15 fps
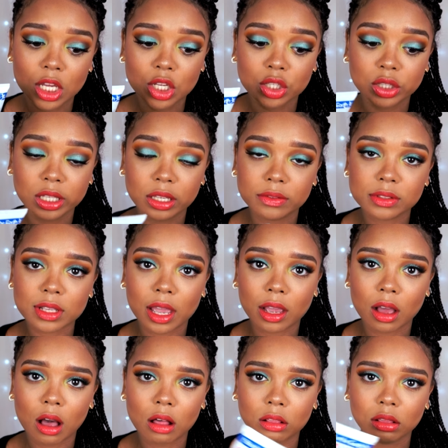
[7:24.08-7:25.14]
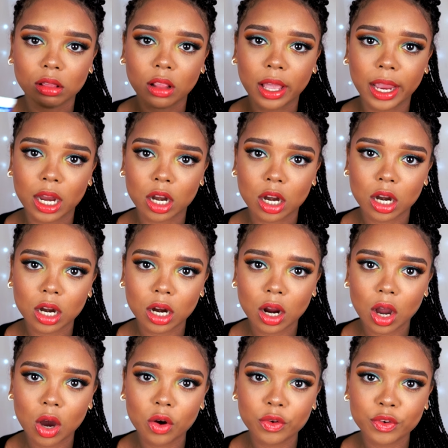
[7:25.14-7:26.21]
leaves like a layer
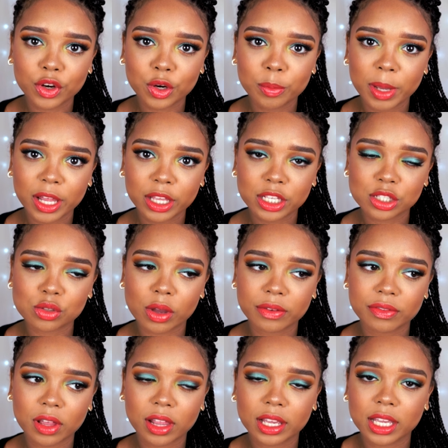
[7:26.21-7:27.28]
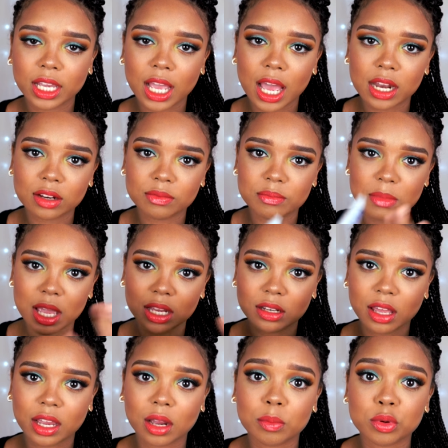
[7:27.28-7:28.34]
over your belly, so I felt like it kind of made
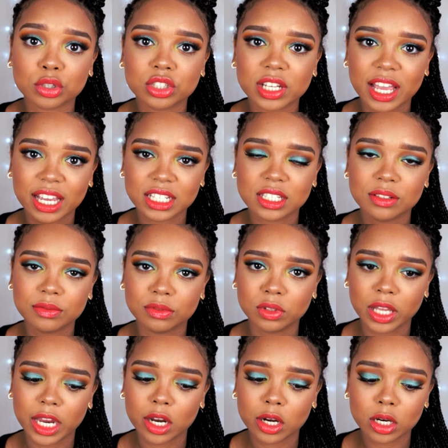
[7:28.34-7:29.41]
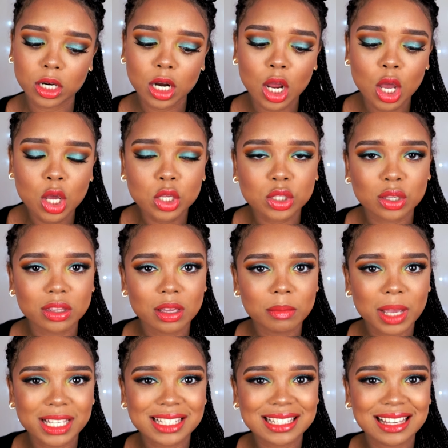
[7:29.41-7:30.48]
like a protective layer, so then
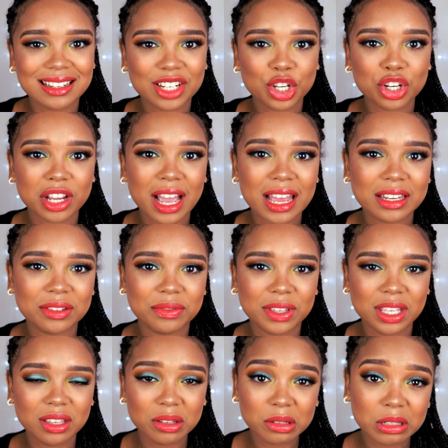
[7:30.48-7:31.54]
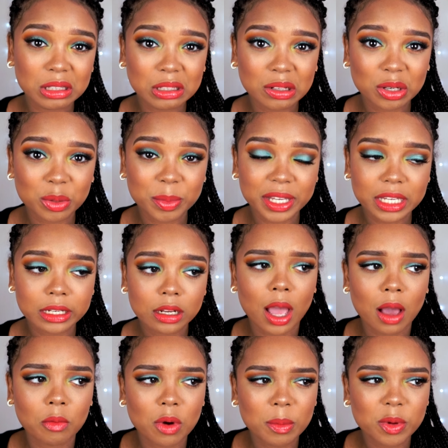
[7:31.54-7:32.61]
my skin could kind of heal a little bit.
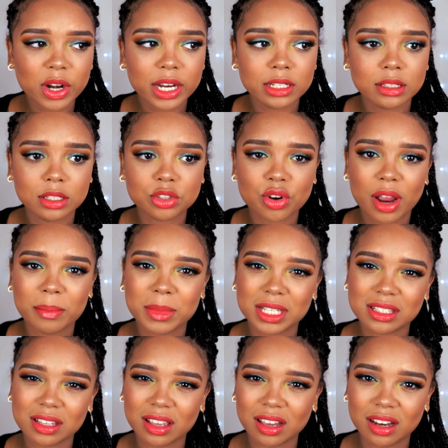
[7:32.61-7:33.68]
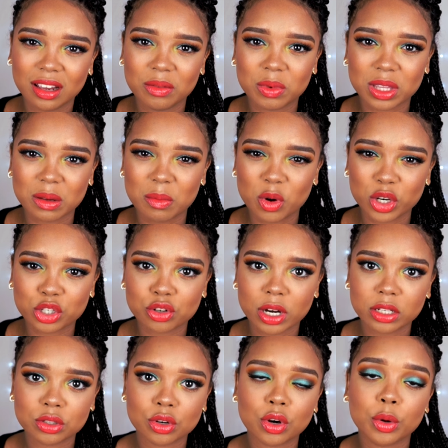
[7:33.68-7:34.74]
At one point I did try mixing it in with a
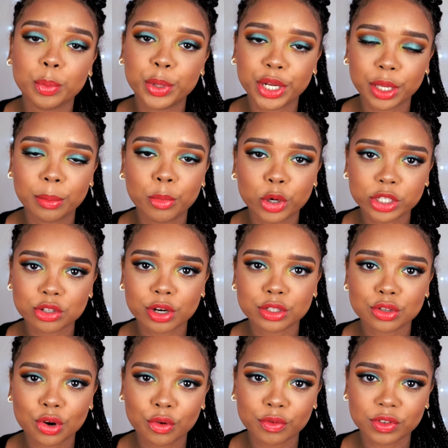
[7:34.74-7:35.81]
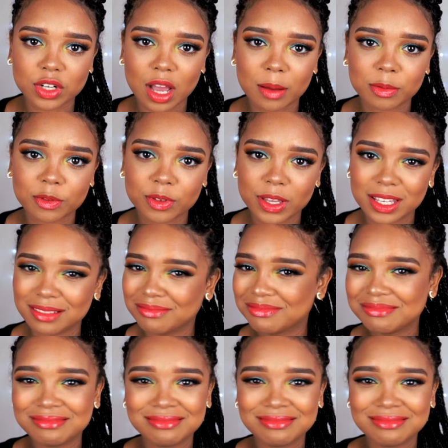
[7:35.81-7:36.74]
moisturizer or putting a moisturizer over top of it.